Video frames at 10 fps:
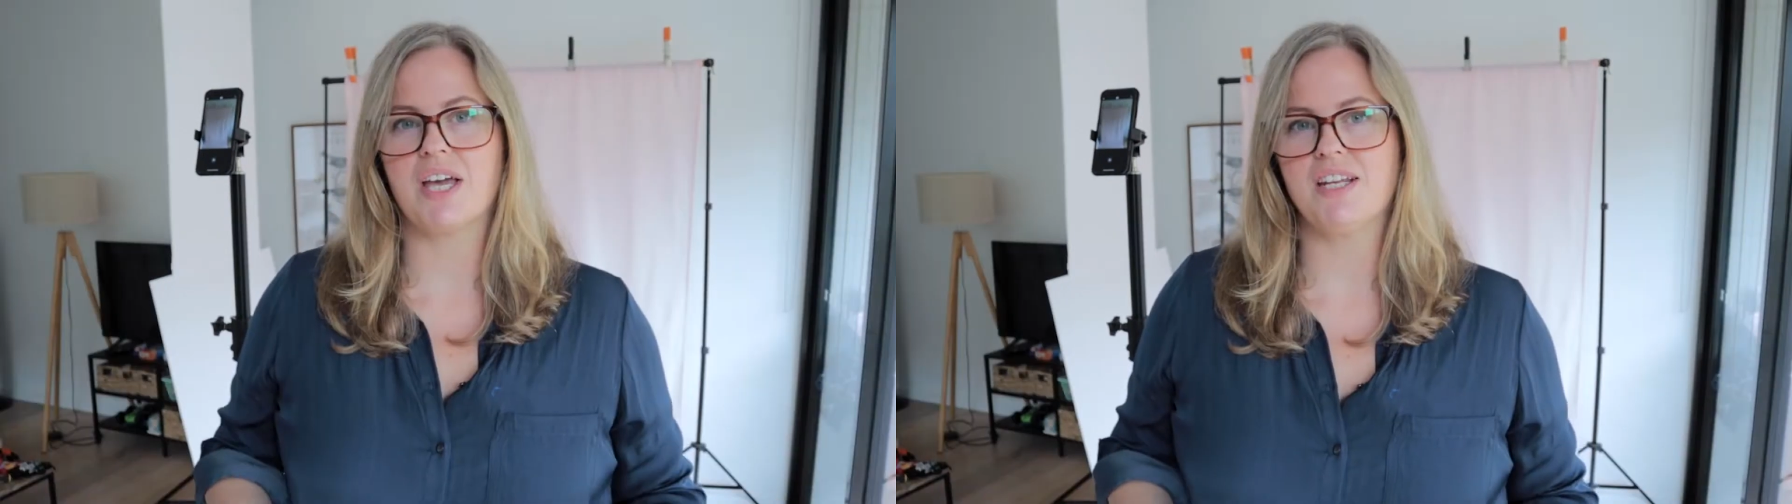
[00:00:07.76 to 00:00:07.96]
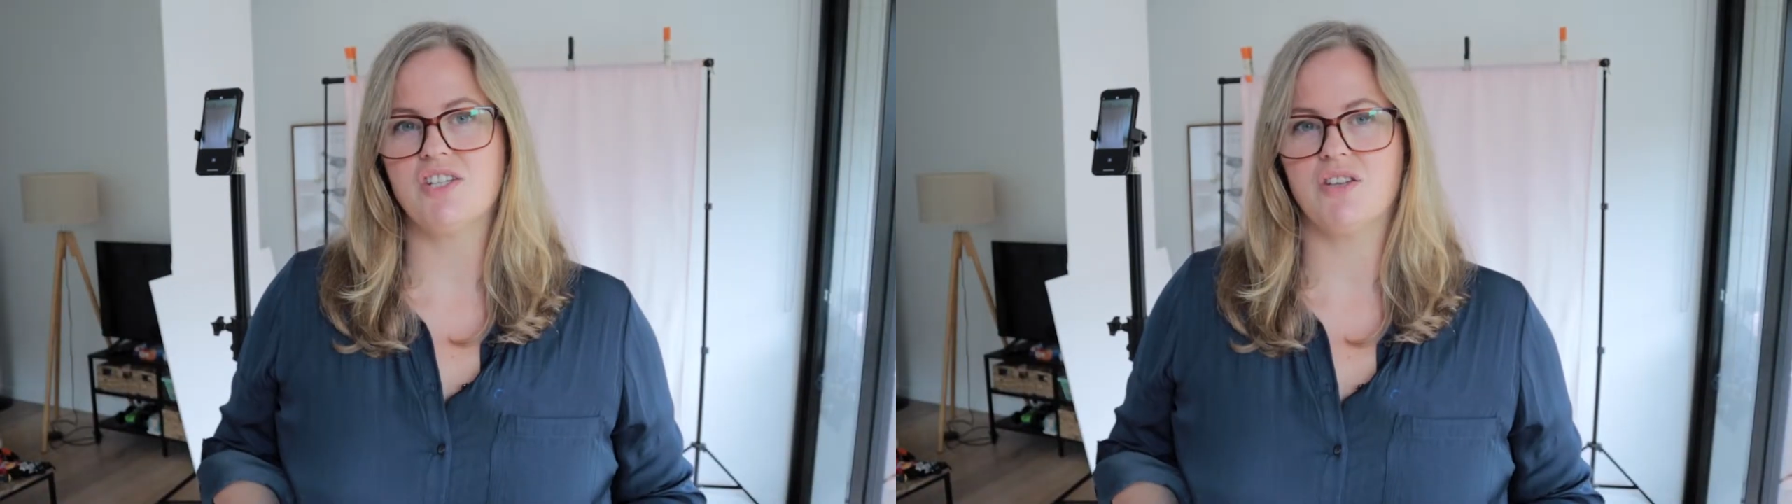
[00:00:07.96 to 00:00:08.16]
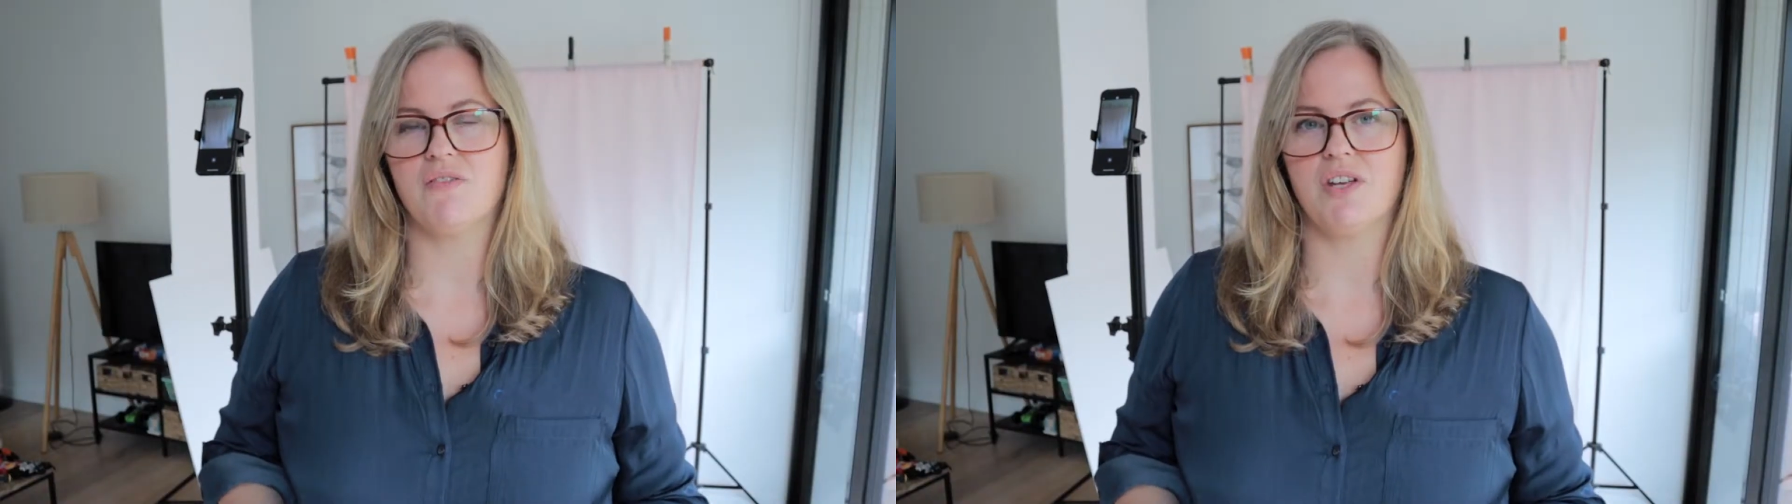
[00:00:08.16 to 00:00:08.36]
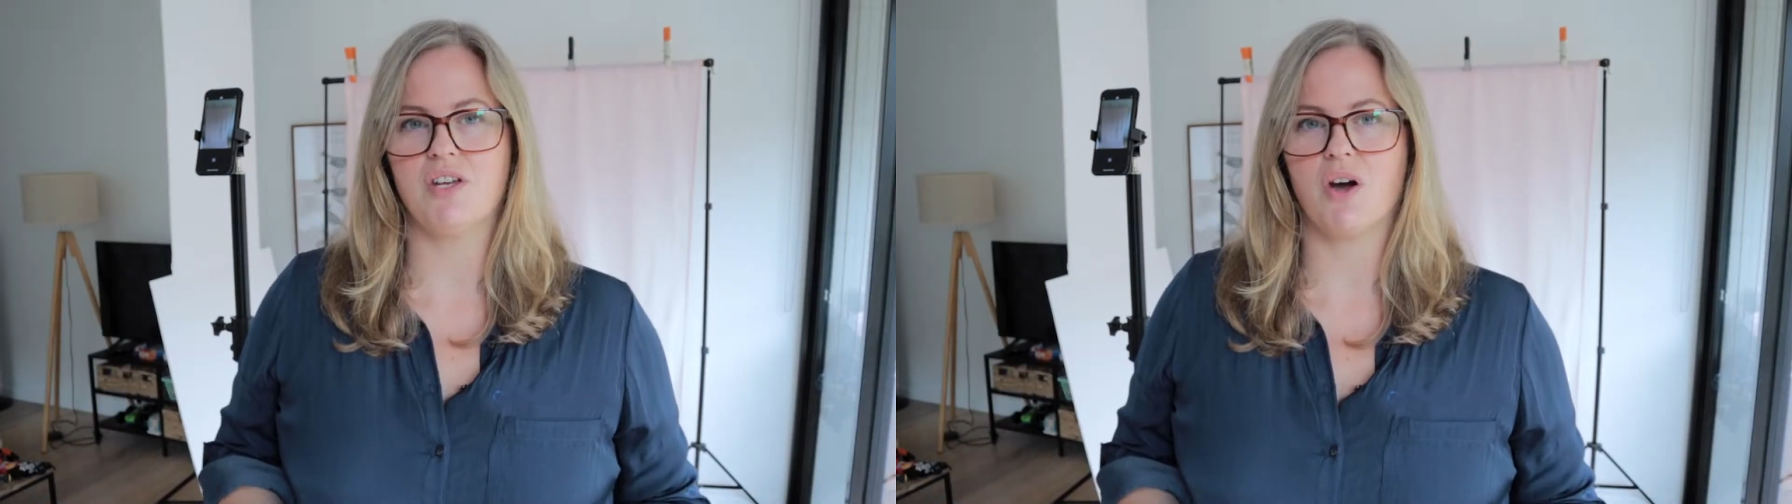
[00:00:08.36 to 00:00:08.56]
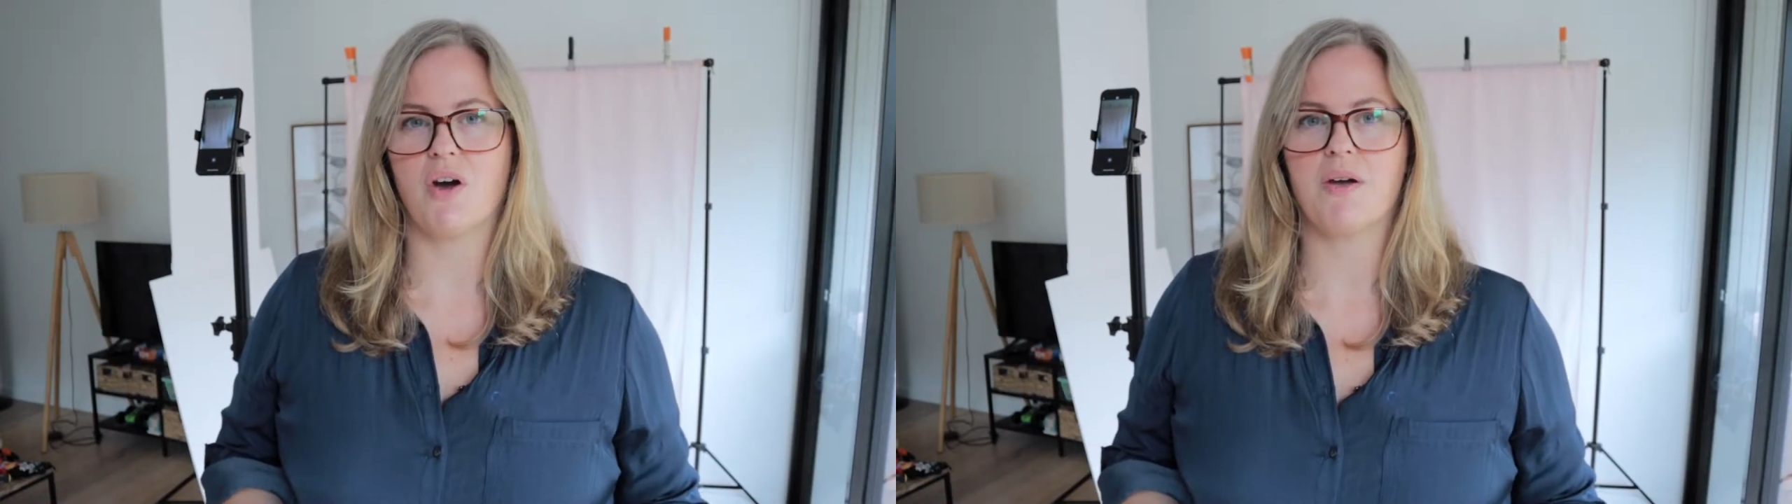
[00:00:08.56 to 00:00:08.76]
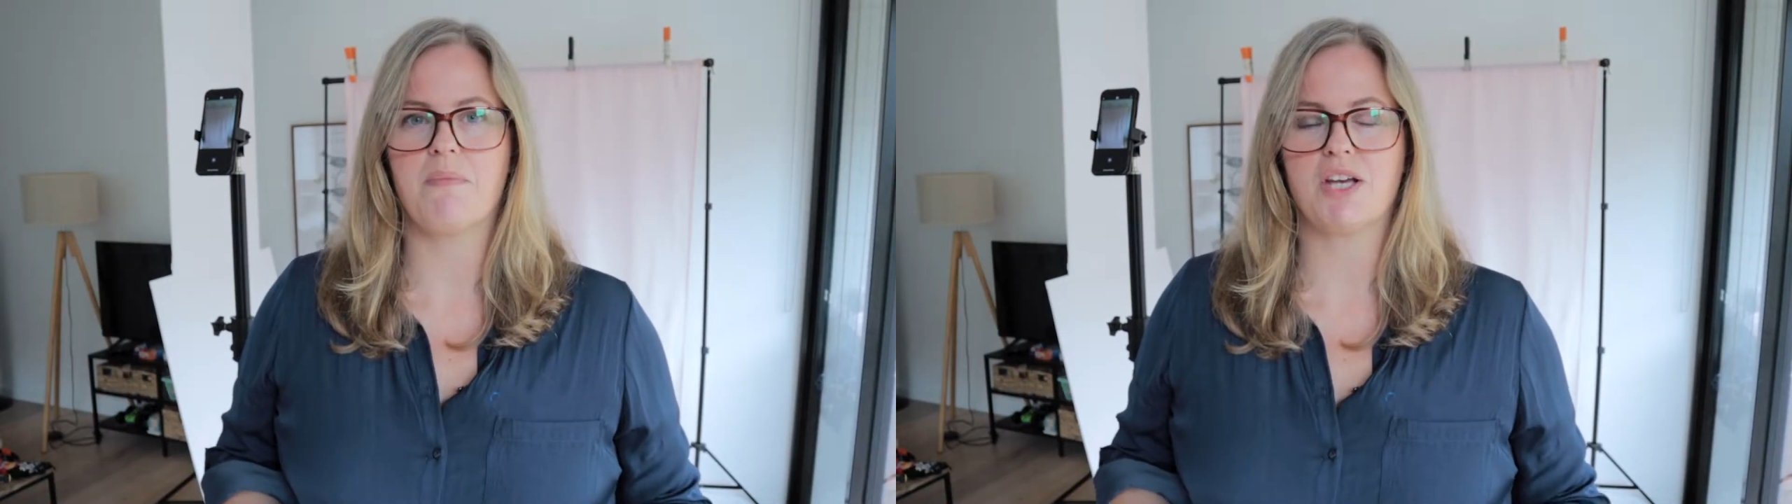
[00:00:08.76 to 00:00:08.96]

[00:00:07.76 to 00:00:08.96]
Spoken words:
I get into the video,